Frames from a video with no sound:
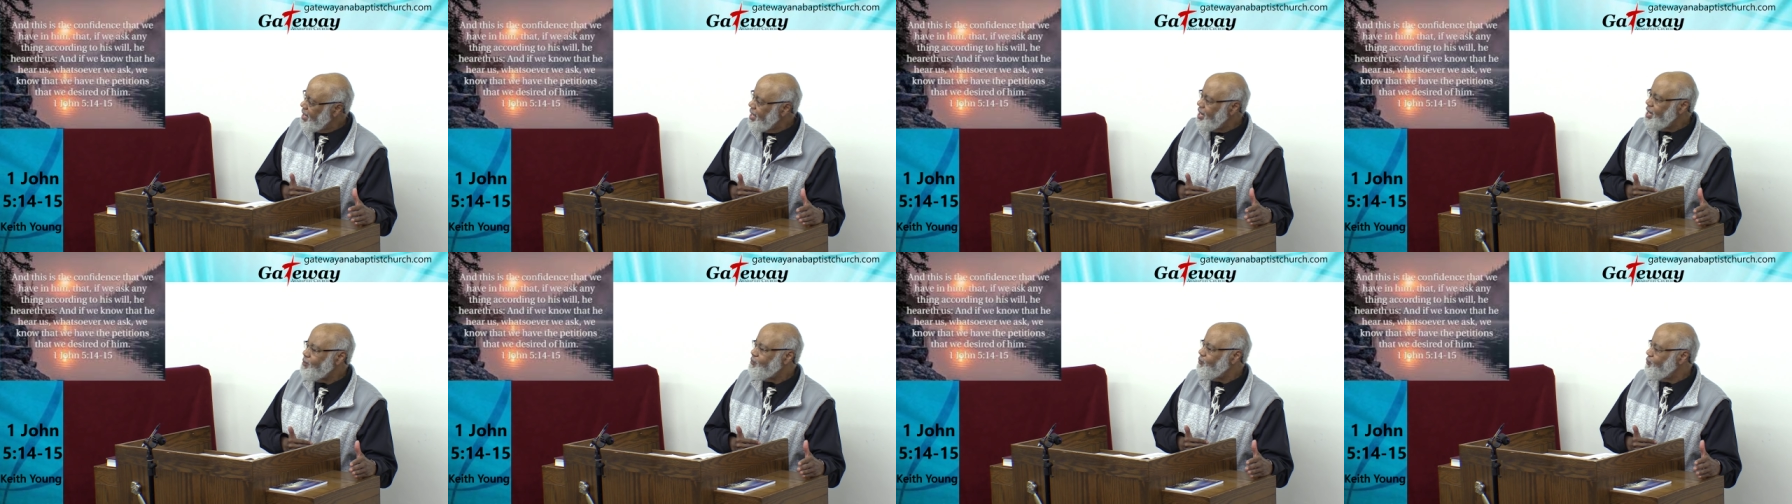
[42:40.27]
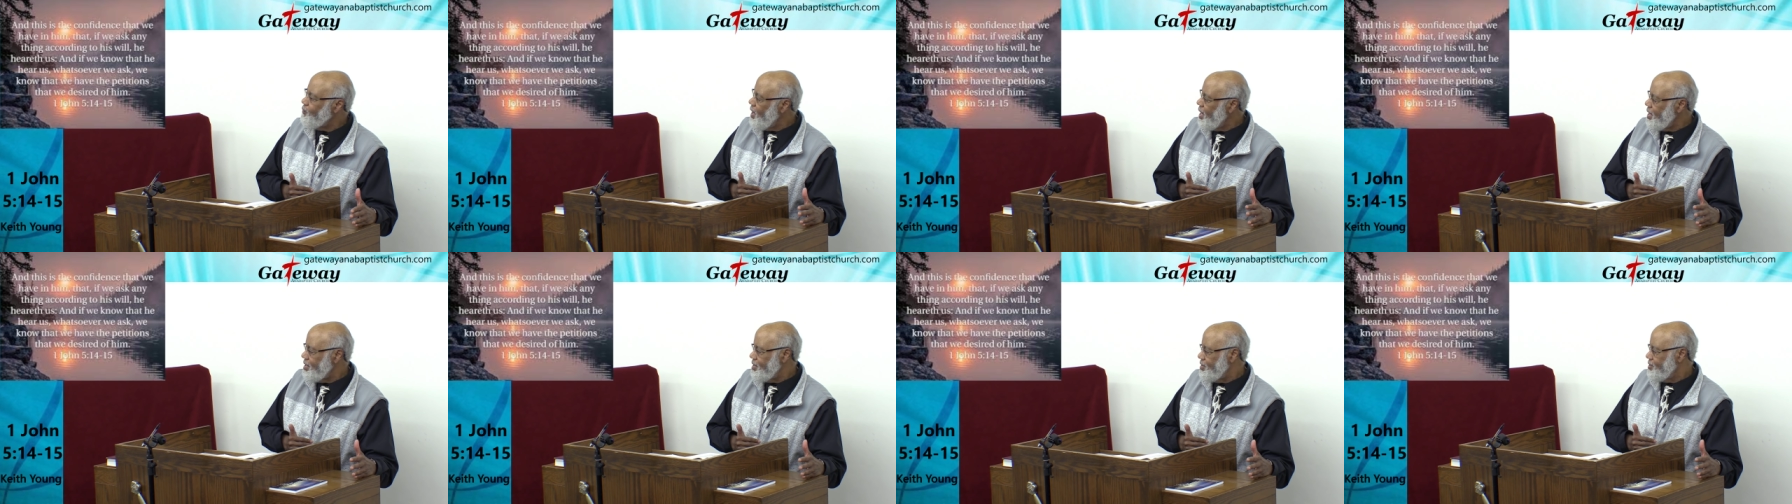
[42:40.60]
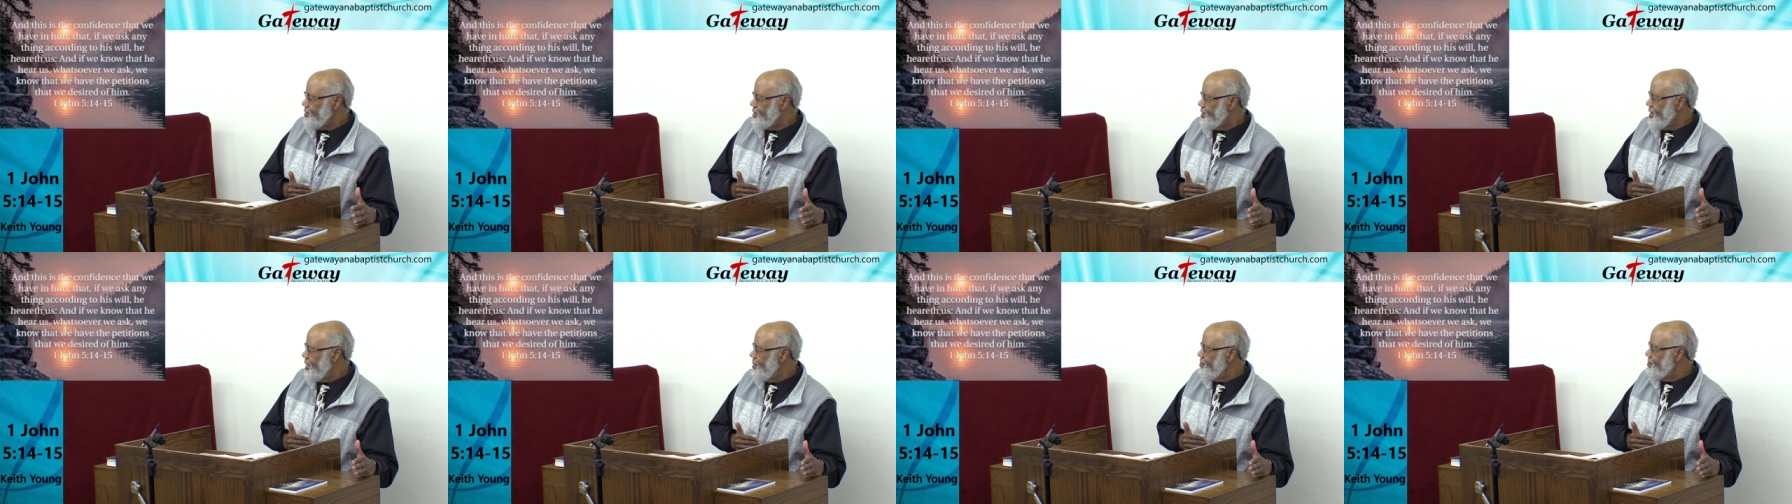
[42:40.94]
any
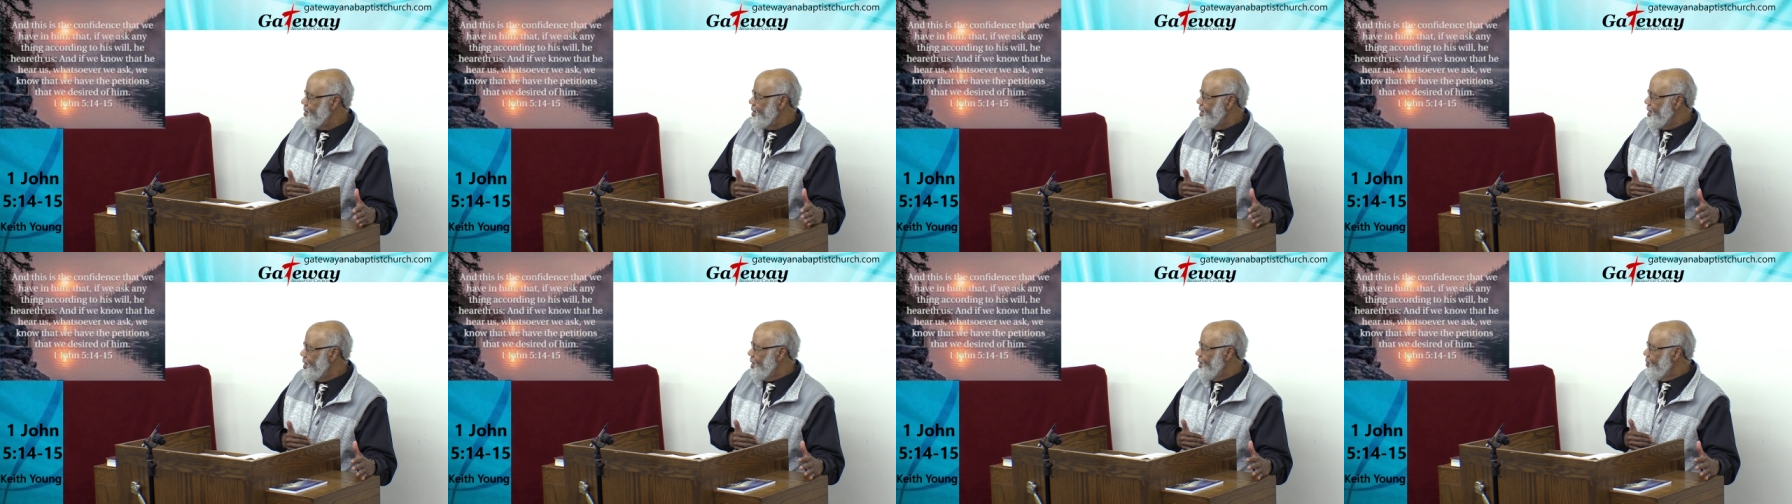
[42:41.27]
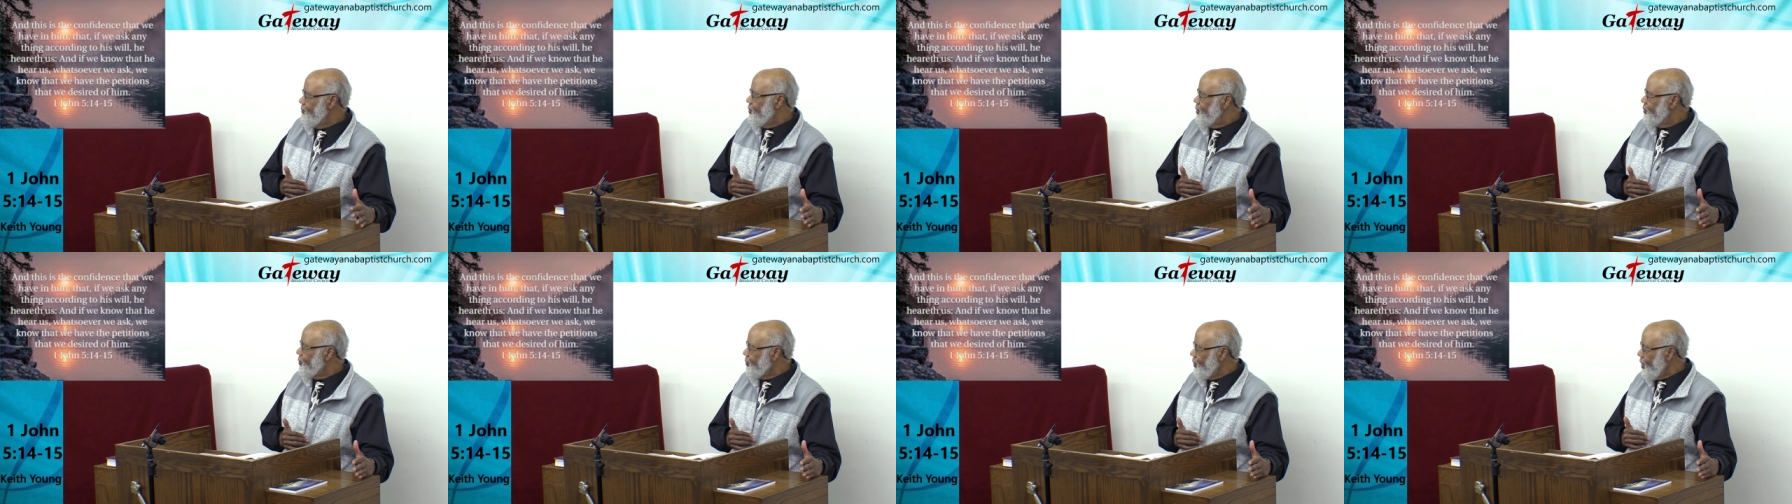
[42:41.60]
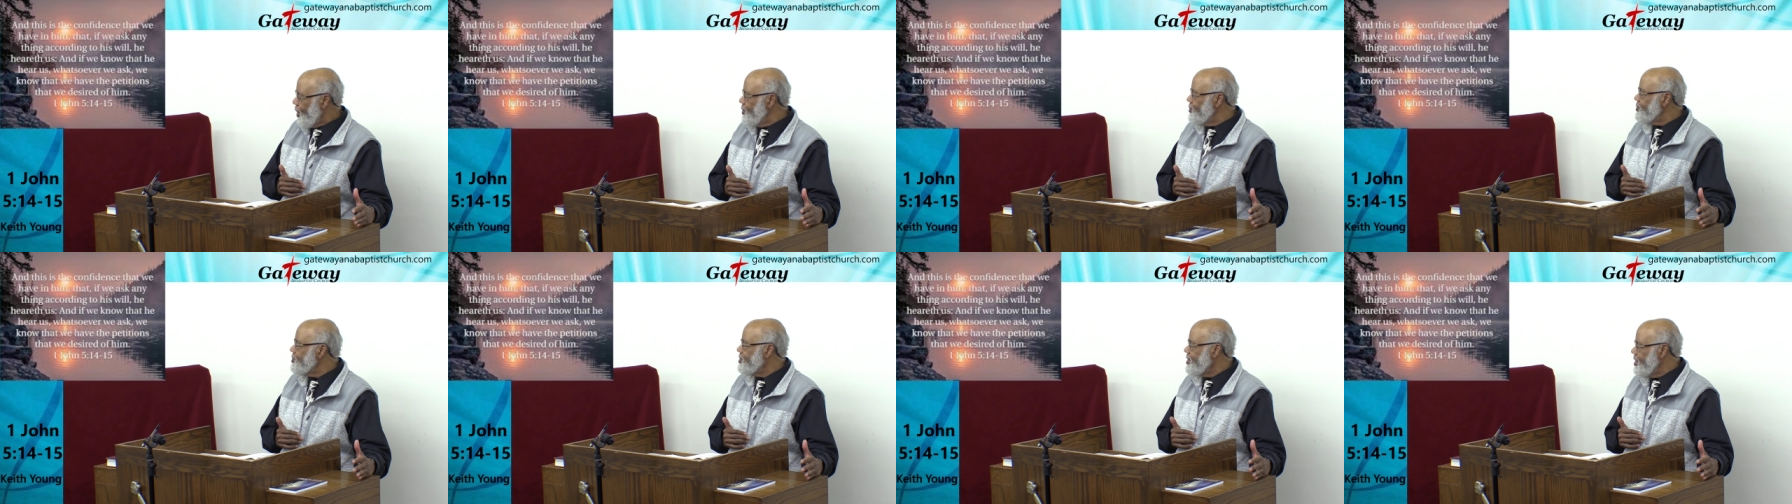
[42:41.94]
fellowship for
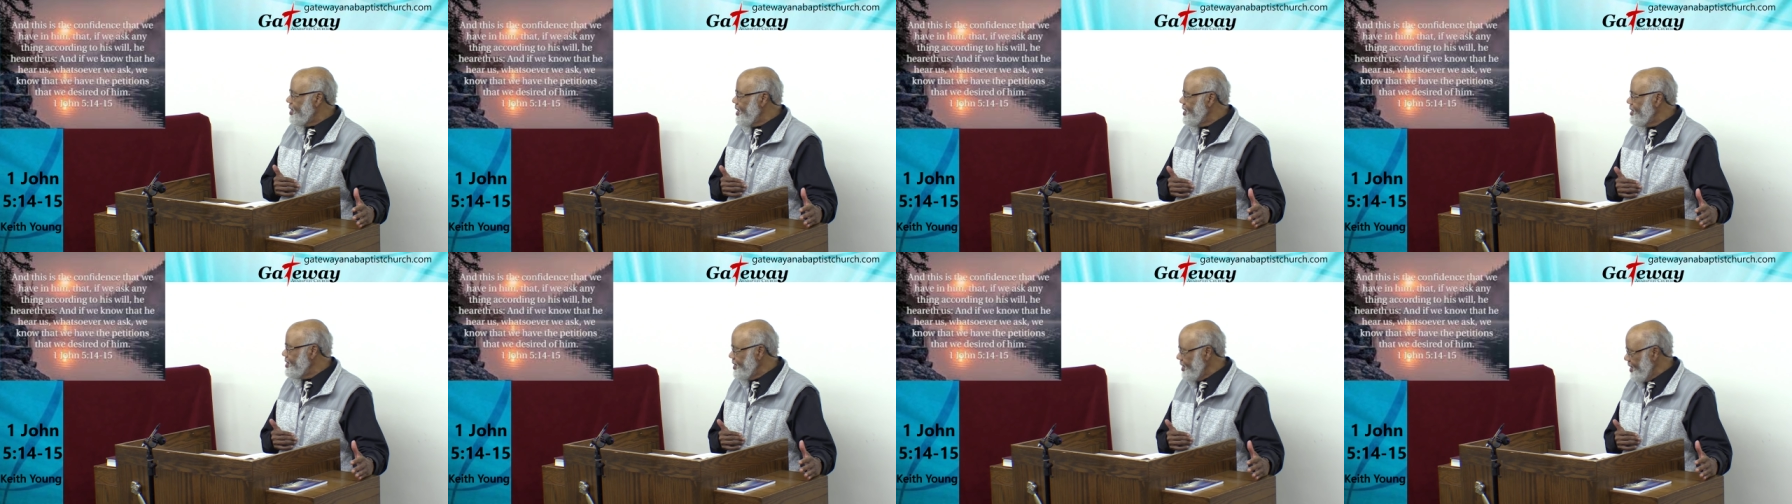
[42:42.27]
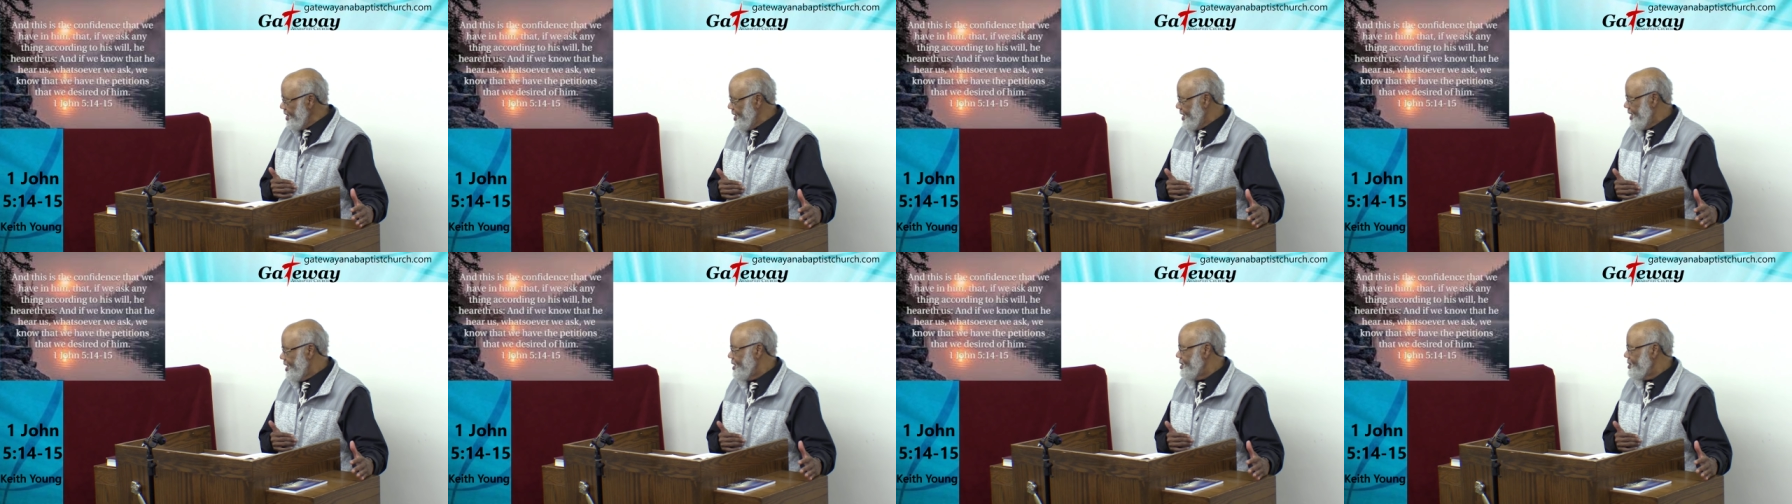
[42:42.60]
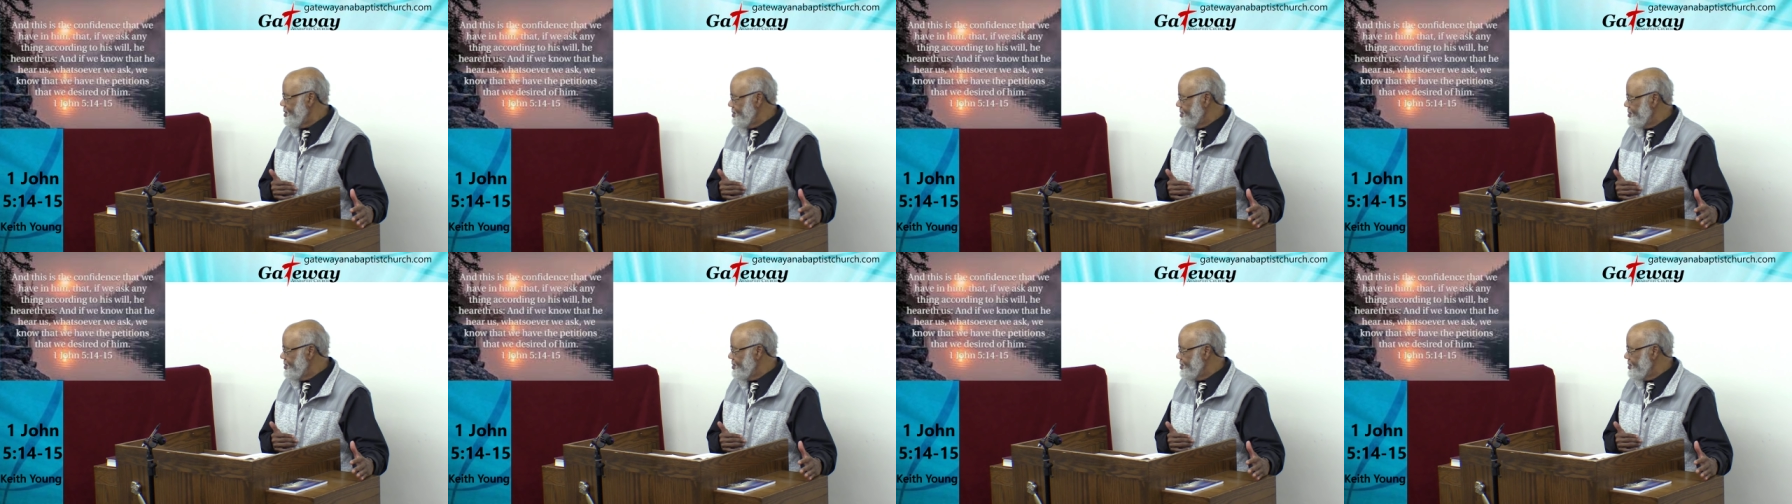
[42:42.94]
13 years.